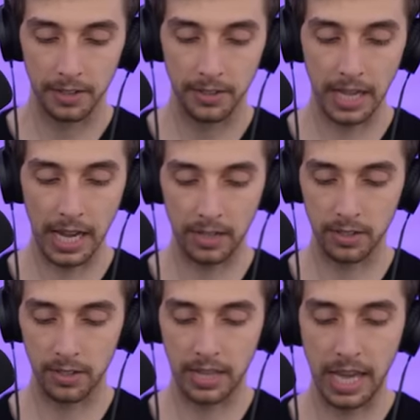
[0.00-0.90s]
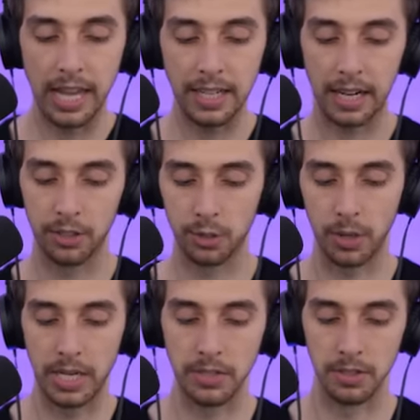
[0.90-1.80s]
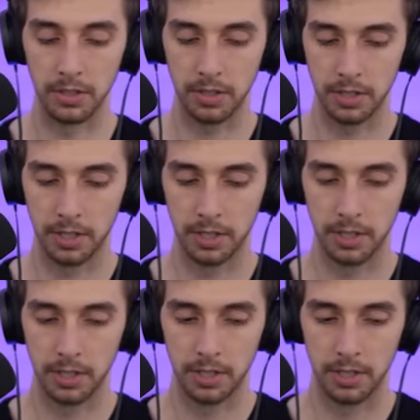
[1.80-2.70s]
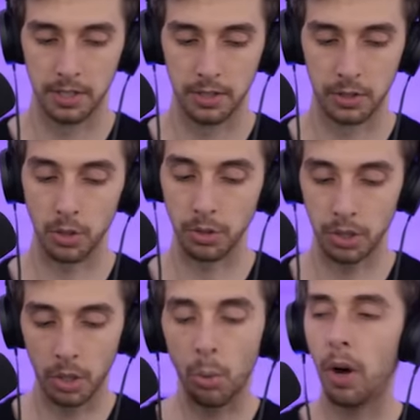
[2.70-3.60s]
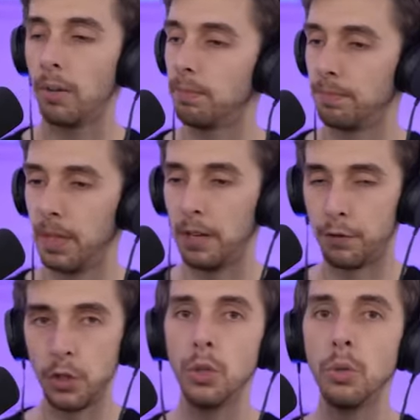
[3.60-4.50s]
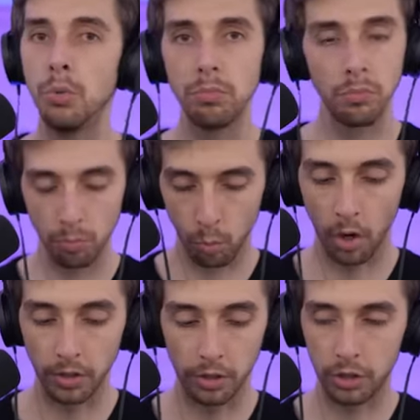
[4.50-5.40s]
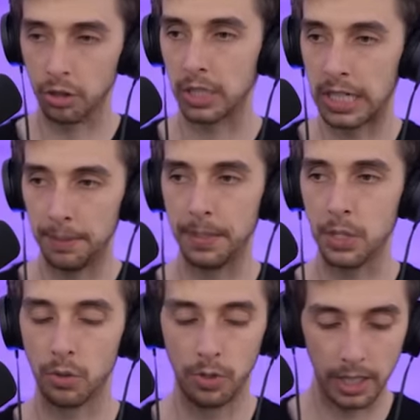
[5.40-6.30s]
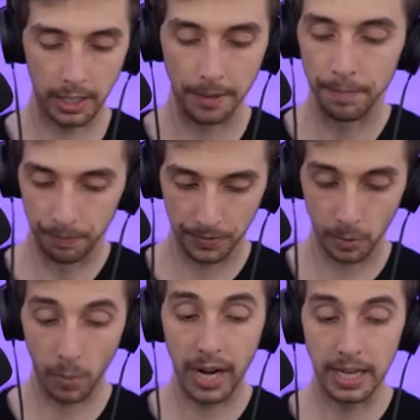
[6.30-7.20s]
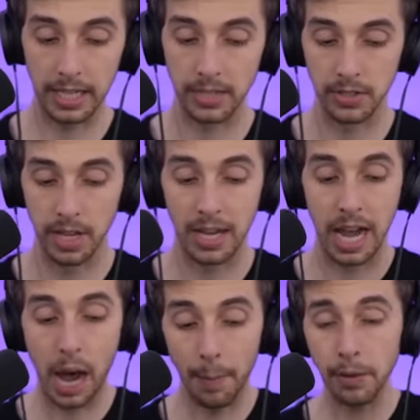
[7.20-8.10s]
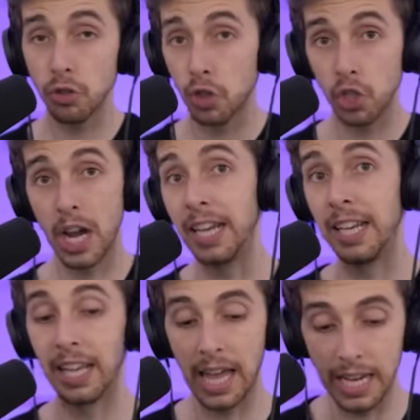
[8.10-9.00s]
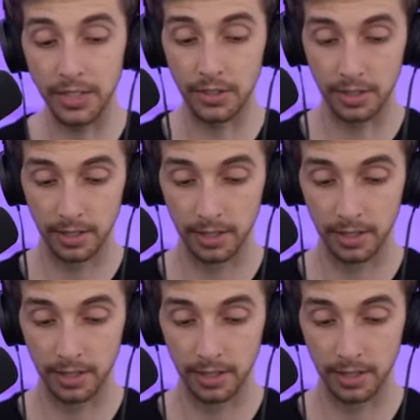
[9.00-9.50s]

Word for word: yet their dinosaur isn't. So you know what? If you want to just keep this arena, the way it is, how about just shine a light